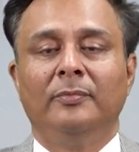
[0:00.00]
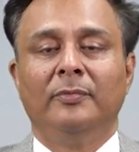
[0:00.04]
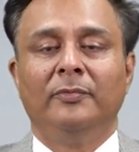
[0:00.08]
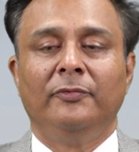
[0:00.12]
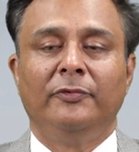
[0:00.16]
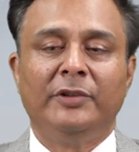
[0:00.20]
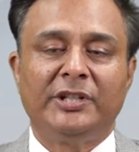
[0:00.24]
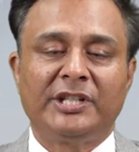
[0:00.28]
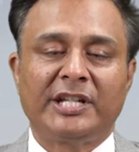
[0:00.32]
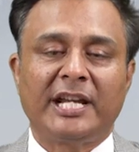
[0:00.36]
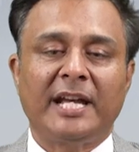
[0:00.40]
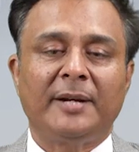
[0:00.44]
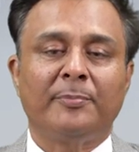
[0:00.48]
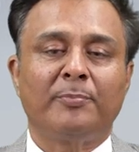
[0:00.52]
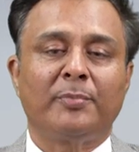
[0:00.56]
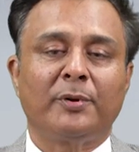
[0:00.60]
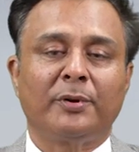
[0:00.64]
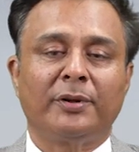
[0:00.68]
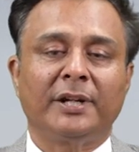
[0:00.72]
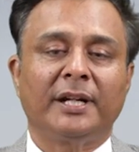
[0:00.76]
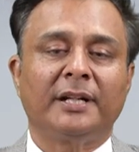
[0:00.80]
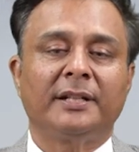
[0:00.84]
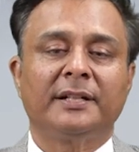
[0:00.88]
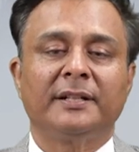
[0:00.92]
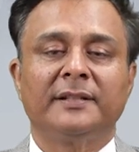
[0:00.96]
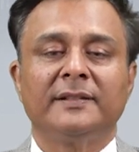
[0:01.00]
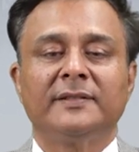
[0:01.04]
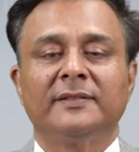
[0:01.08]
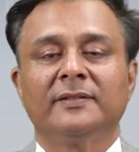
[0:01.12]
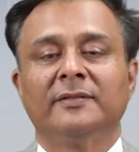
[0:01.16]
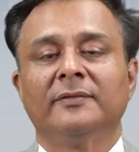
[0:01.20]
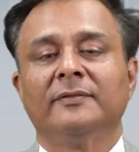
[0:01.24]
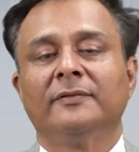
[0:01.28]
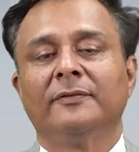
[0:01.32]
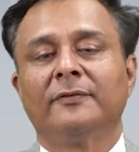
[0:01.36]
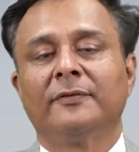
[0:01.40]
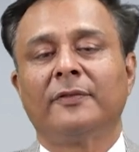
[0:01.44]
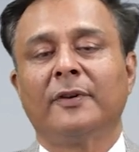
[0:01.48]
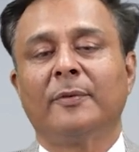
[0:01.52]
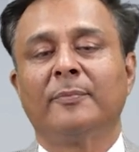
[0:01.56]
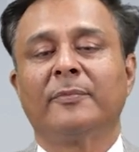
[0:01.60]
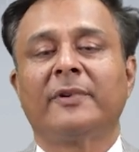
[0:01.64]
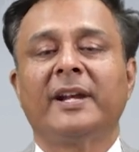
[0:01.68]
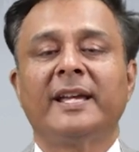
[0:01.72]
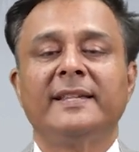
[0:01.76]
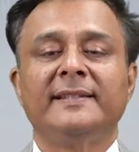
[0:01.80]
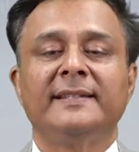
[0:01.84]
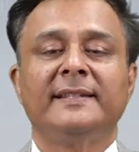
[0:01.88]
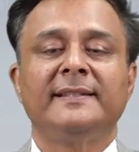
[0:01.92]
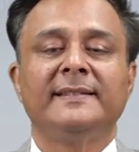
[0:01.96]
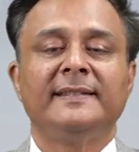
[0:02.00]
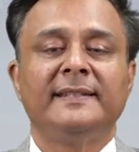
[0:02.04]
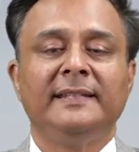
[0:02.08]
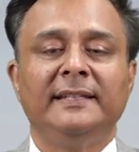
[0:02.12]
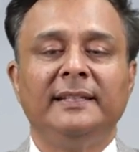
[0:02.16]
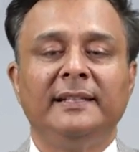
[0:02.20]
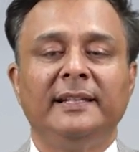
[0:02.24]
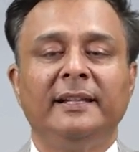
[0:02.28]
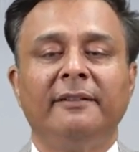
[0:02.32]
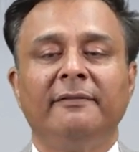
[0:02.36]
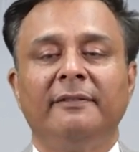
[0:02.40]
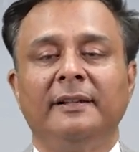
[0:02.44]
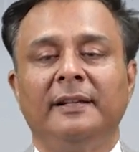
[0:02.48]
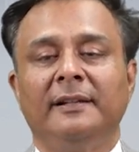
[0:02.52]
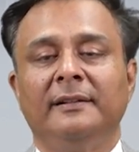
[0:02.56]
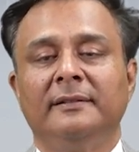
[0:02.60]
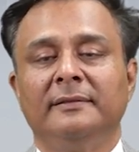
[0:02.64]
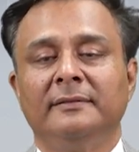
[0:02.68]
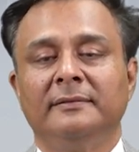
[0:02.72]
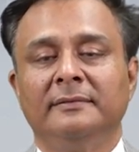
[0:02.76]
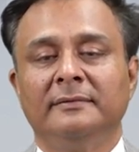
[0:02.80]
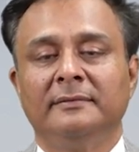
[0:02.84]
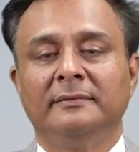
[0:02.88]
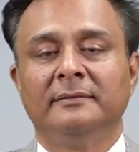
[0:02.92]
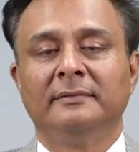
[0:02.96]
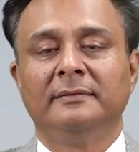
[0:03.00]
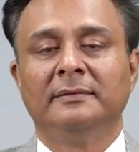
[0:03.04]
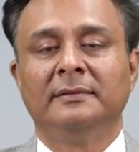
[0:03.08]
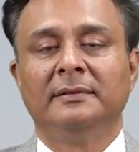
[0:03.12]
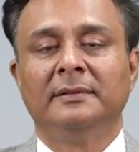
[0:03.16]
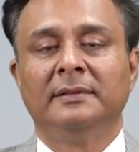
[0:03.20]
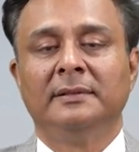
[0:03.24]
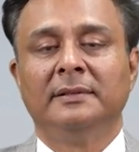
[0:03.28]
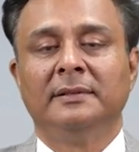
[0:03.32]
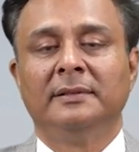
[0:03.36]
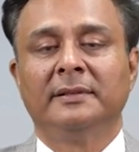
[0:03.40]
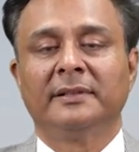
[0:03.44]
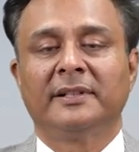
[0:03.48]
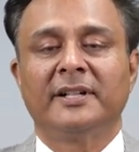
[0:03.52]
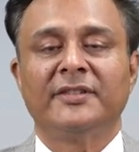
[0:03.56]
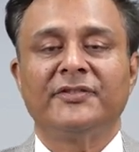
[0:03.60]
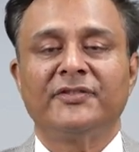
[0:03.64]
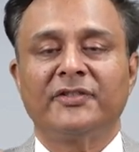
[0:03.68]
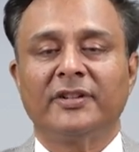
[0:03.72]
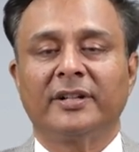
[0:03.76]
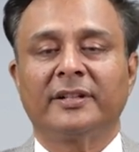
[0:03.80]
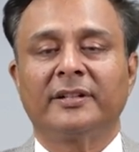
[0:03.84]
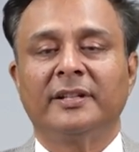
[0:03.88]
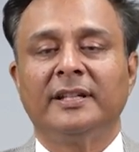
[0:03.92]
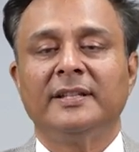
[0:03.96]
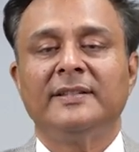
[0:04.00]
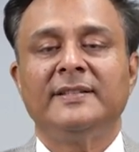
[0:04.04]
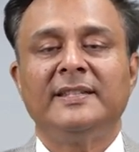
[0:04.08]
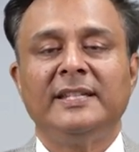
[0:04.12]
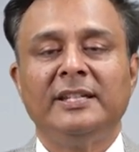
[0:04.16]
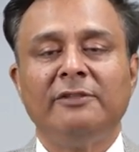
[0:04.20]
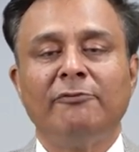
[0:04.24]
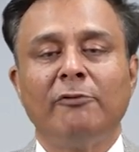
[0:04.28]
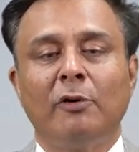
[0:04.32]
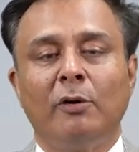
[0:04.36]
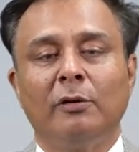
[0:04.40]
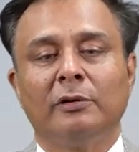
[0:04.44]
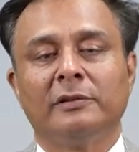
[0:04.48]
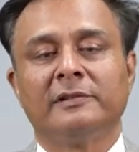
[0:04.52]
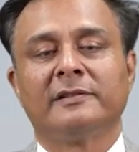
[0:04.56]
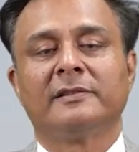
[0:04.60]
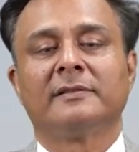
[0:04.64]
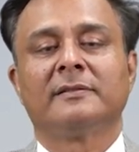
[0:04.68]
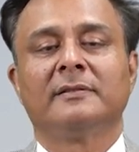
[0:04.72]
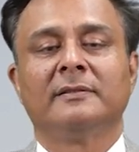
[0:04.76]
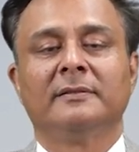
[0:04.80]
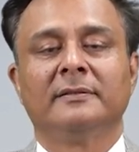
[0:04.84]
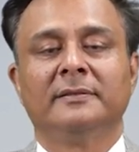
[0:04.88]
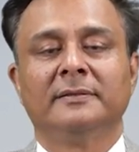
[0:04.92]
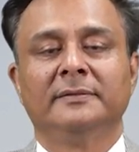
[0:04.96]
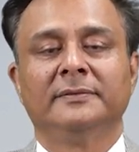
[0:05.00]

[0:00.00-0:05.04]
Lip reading: which can protect us from rising sea level, constructing seawalls,